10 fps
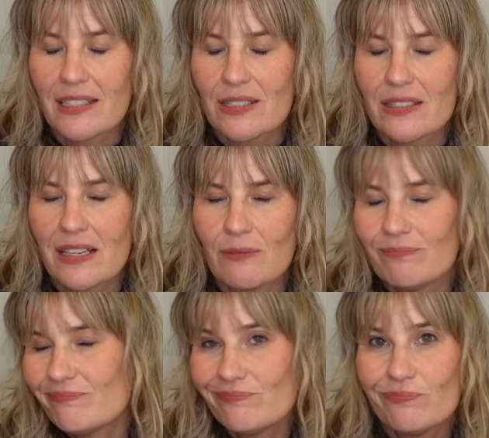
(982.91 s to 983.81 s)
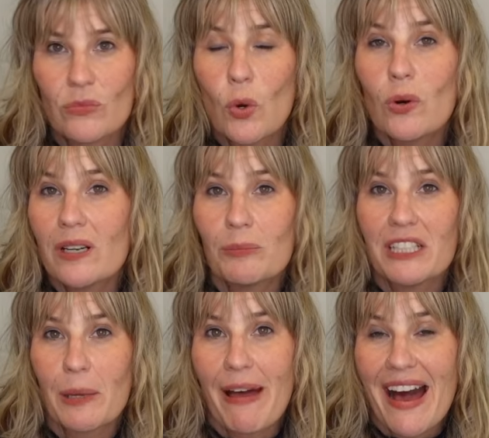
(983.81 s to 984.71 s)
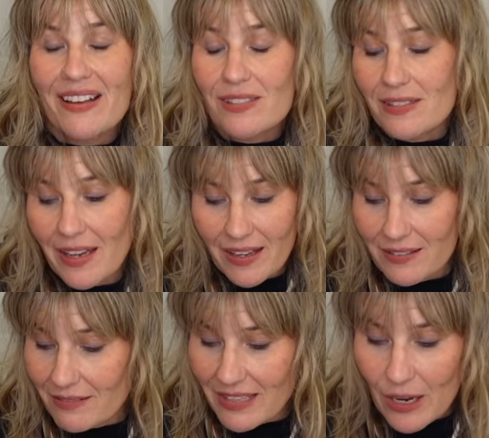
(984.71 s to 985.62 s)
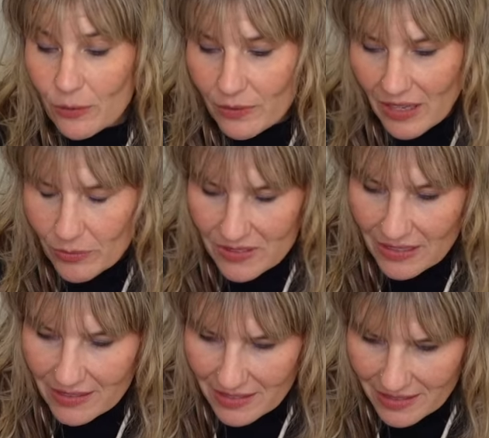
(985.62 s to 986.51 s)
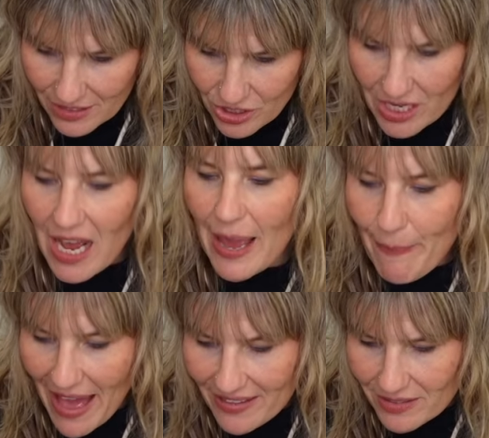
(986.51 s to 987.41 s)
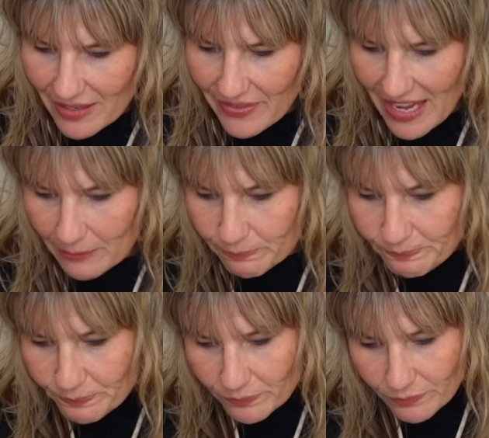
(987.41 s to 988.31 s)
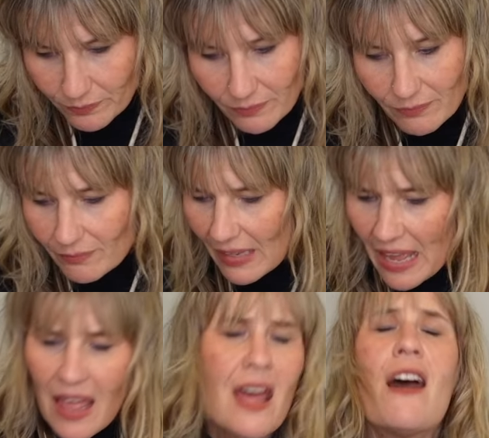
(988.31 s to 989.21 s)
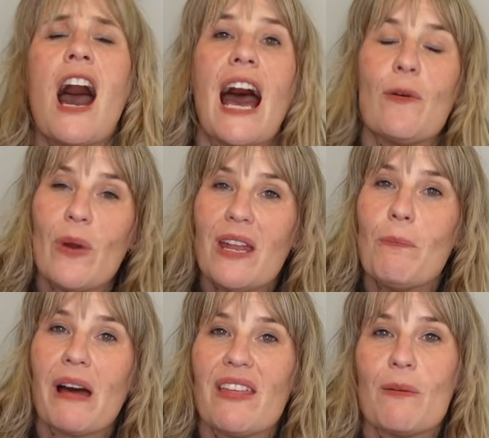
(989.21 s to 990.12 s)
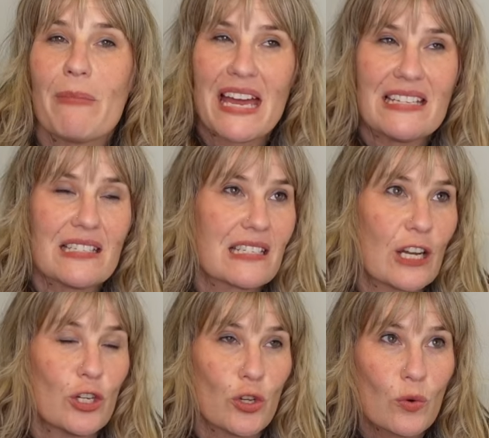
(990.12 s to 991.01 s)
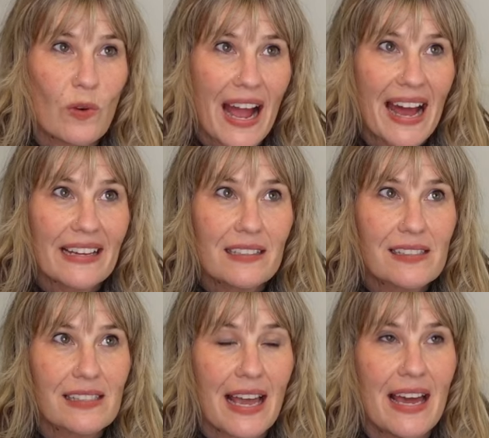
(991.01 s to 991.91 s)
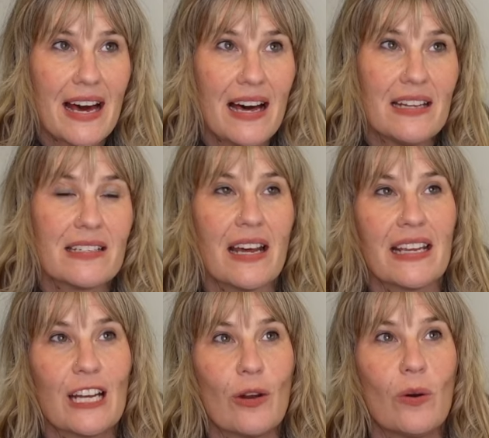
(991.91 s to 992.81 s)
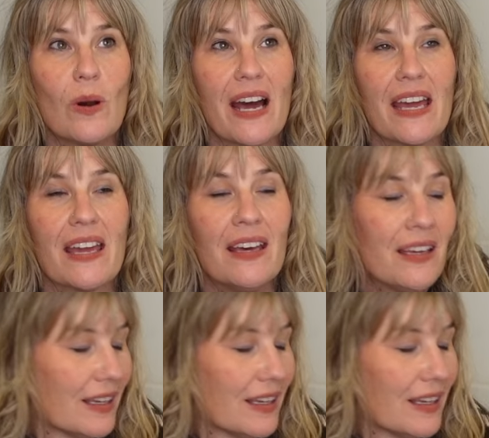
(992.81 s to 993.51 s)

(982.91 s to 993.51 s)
I just thought, mm, or I'm going to pass. And that, that was a good decision. I passed on that. I went by the men's new racks and, you know, I